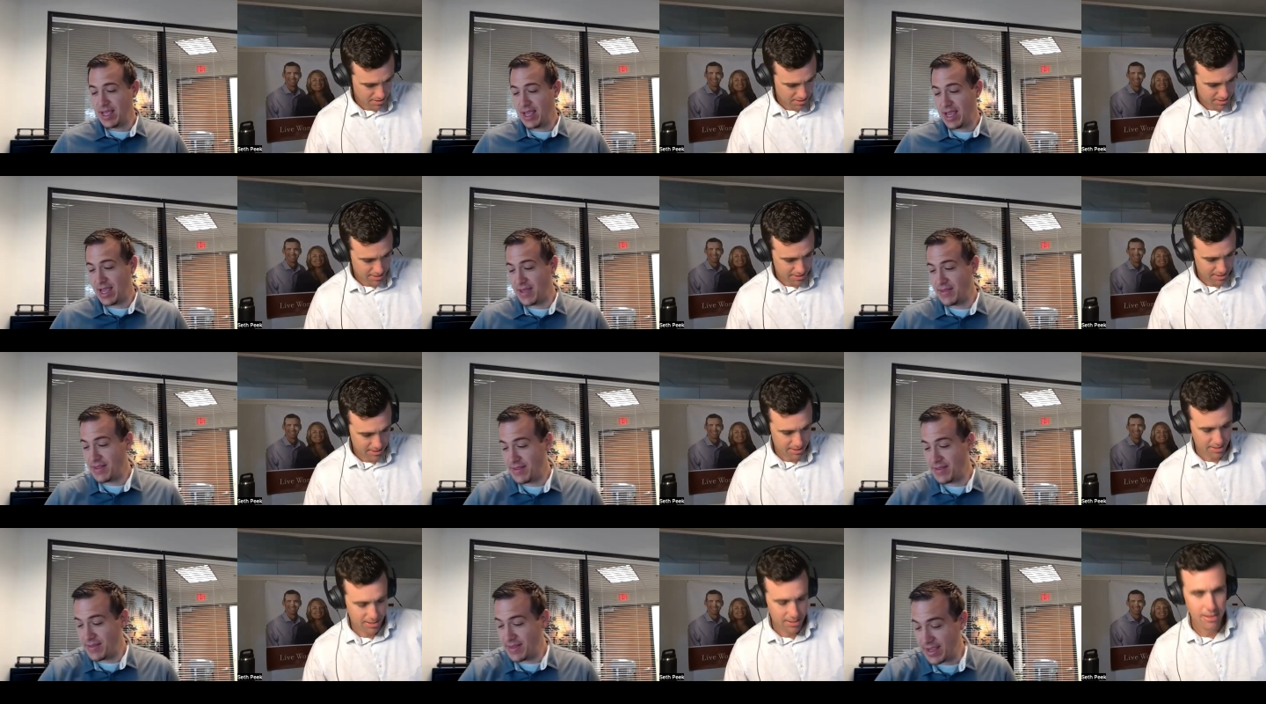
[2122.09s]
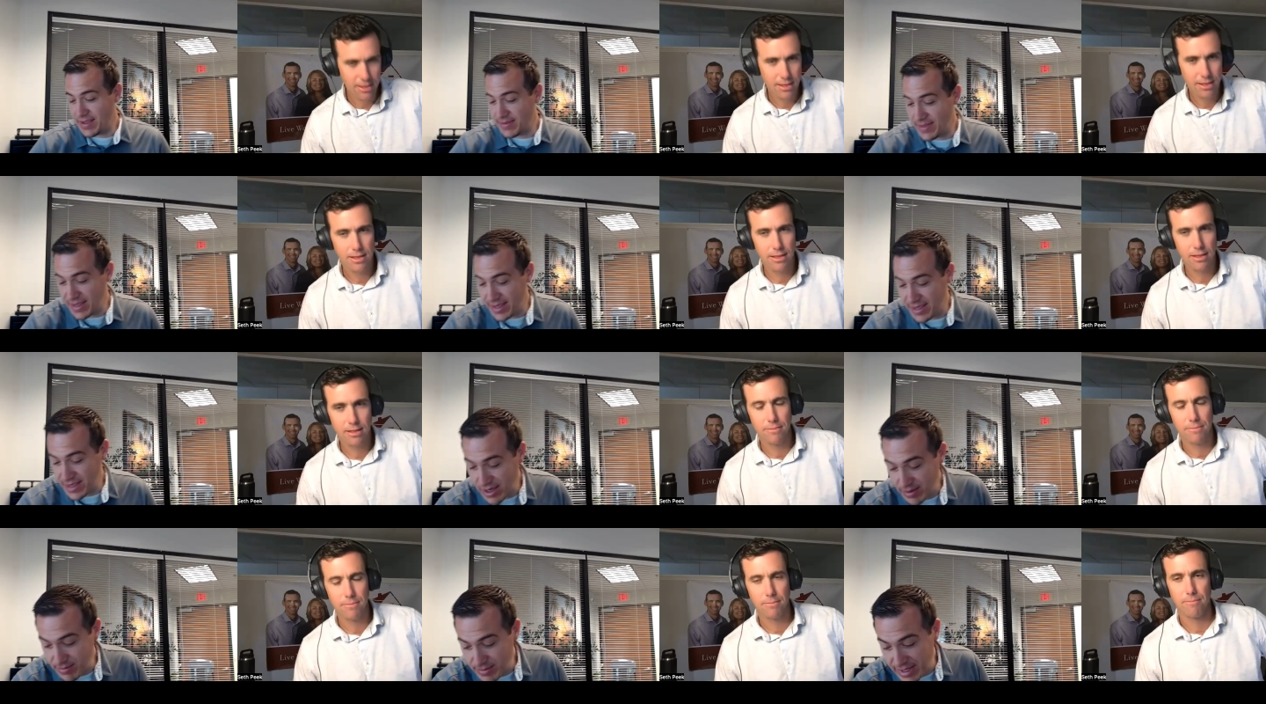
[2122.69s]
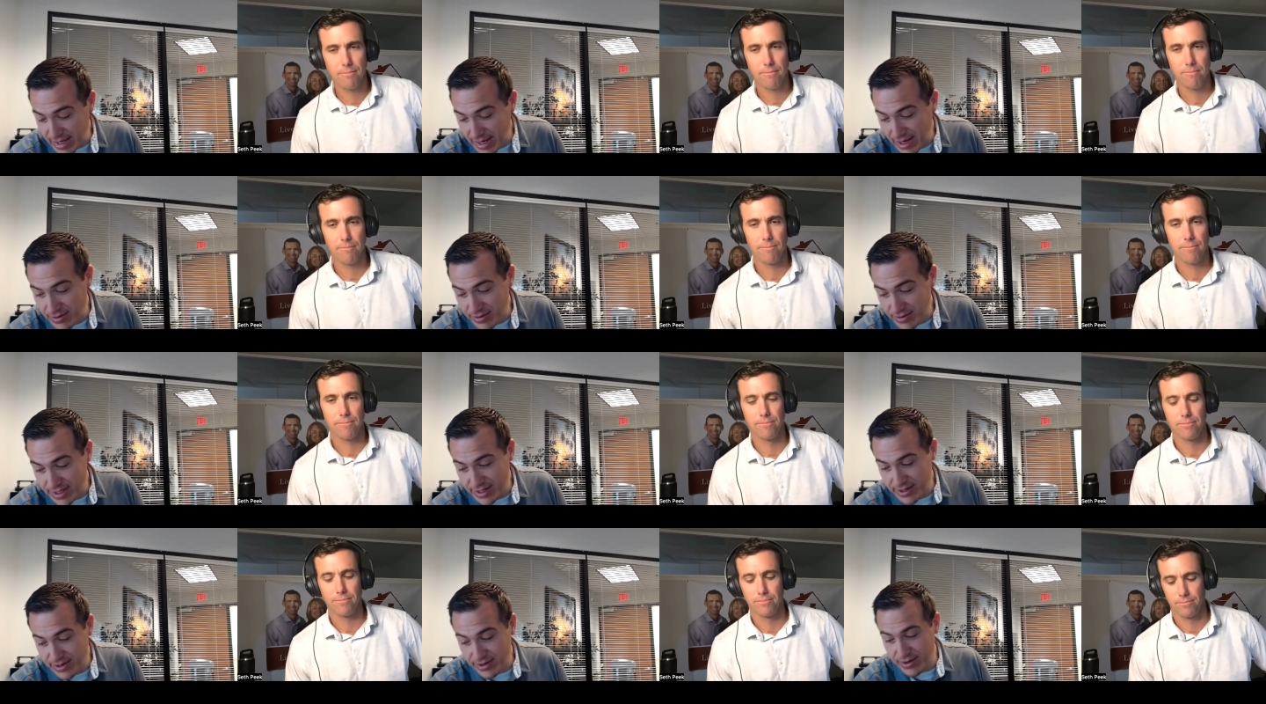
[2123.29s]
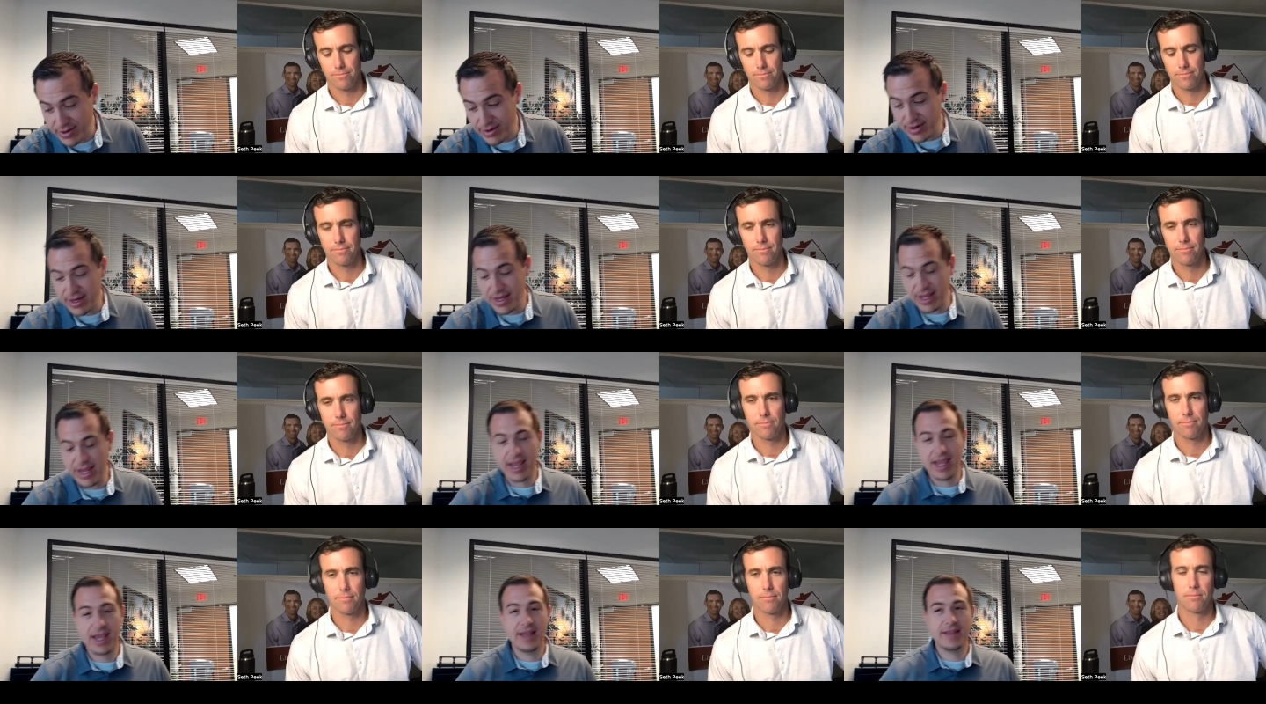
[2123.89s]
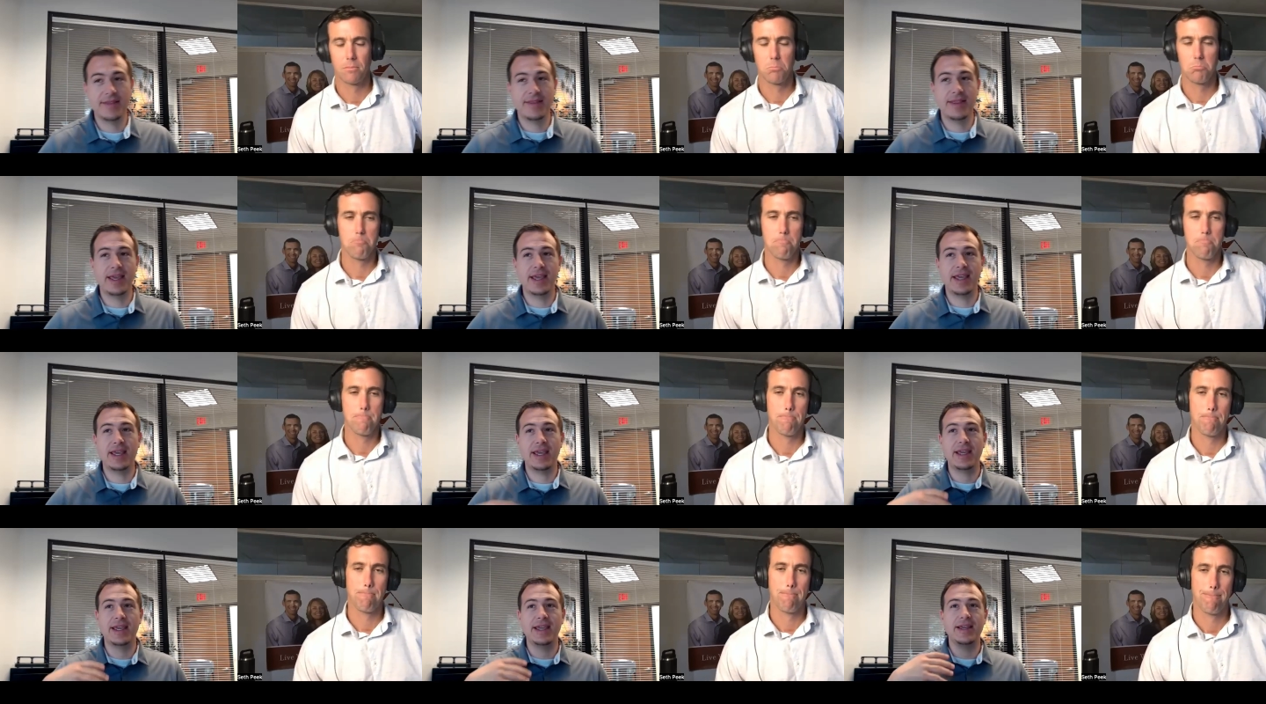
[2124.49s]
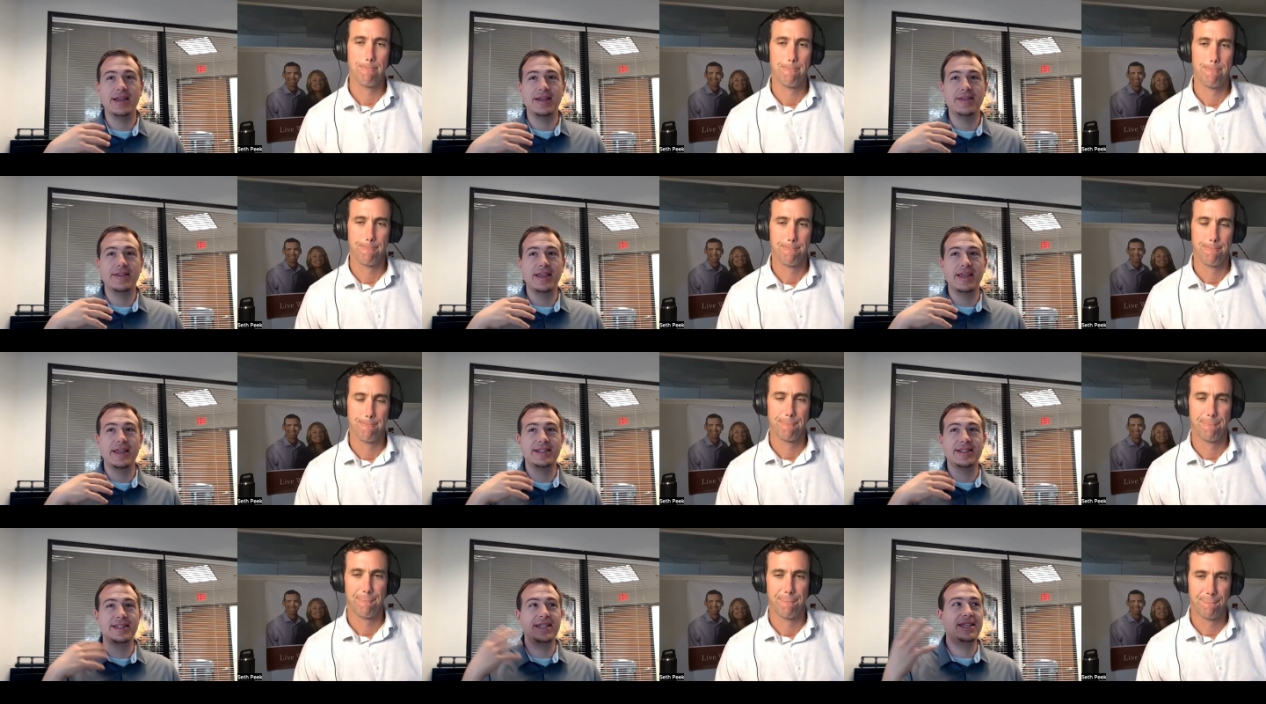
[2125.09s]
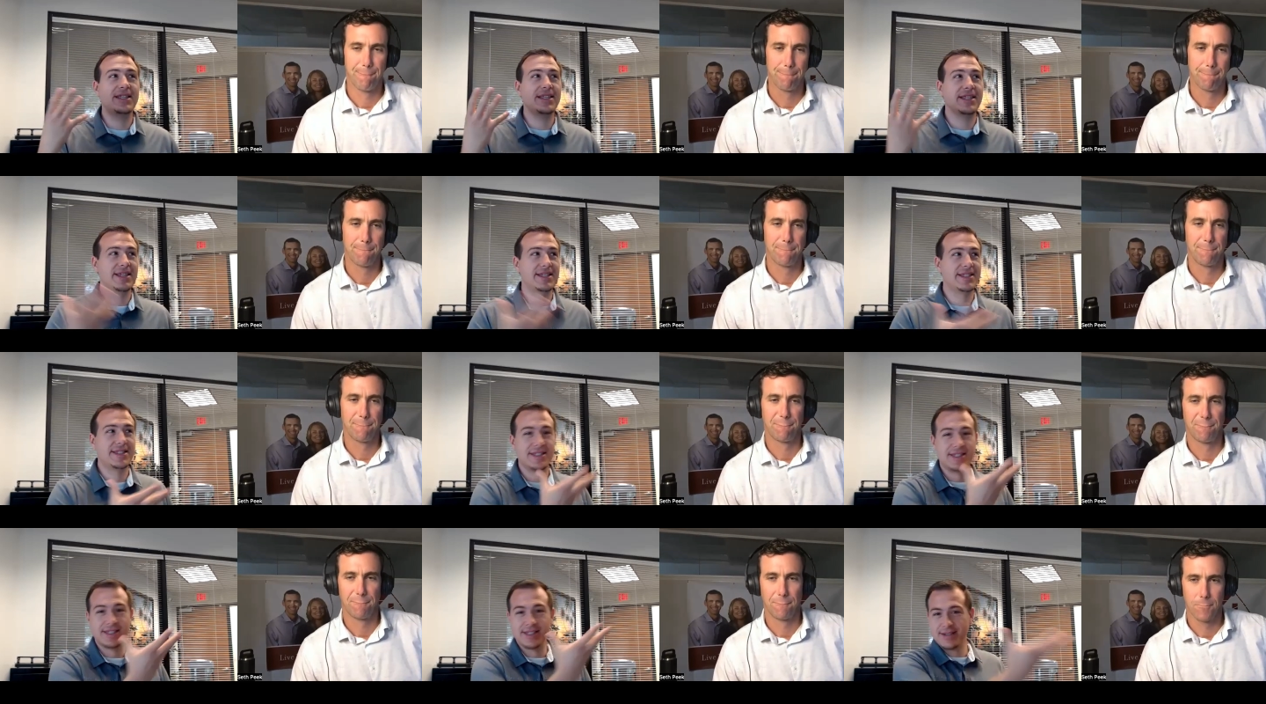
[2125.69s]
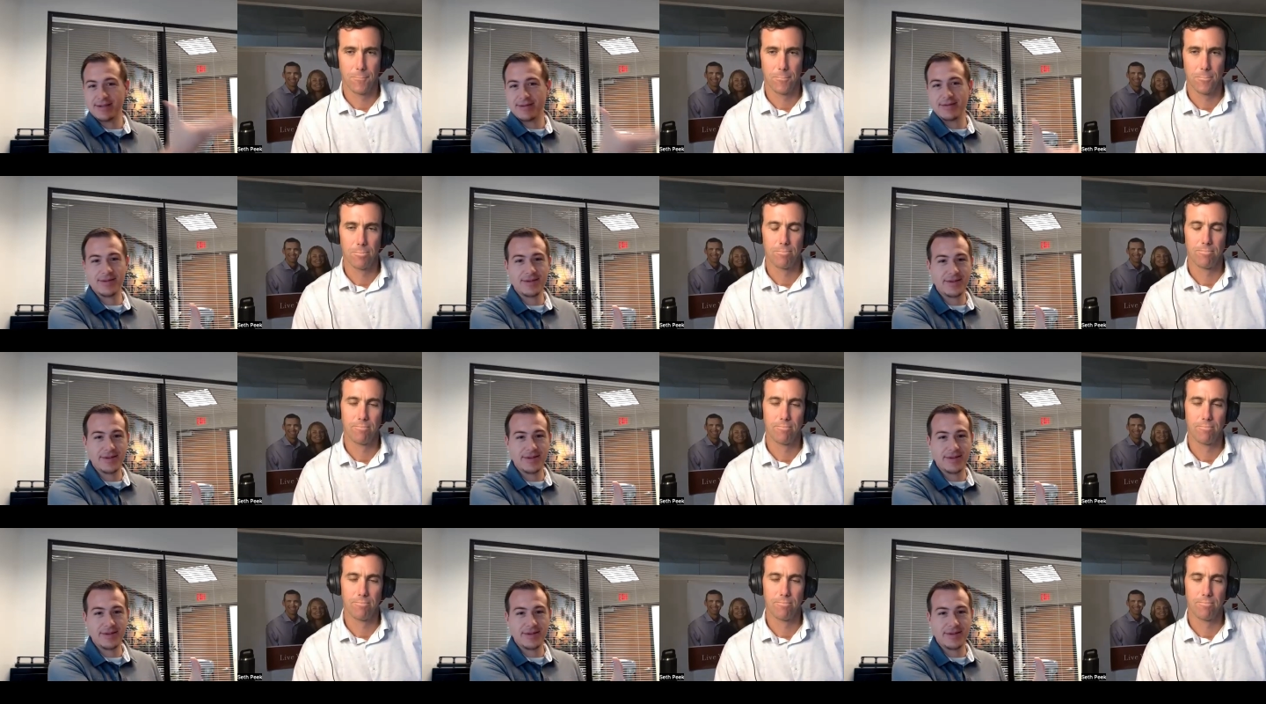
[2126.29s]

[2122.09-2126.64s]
Speaker 1: and then they they come down here and they they see this